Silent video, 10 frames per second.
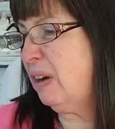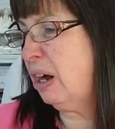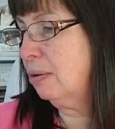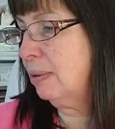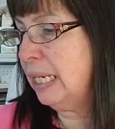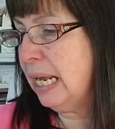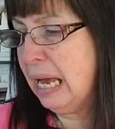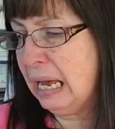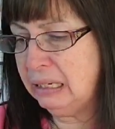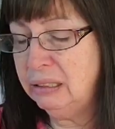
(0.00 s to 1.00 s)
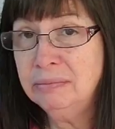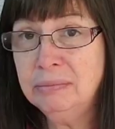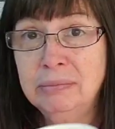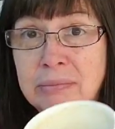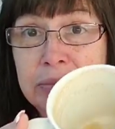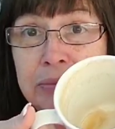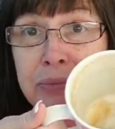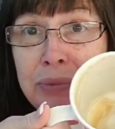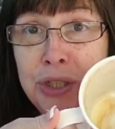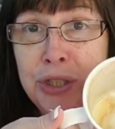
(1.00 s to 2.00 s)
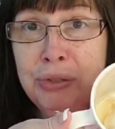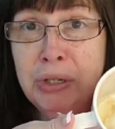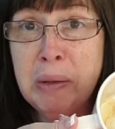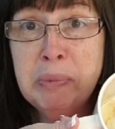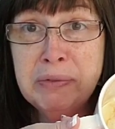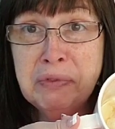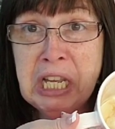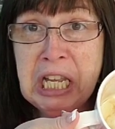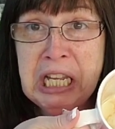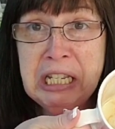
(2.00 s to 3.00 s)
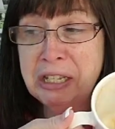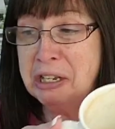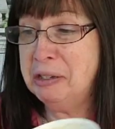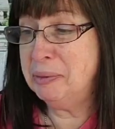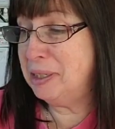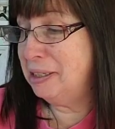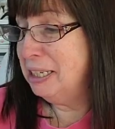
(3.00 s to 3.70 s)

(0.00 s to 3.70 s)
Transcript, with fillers: I've already had two cups of tea, so I'm,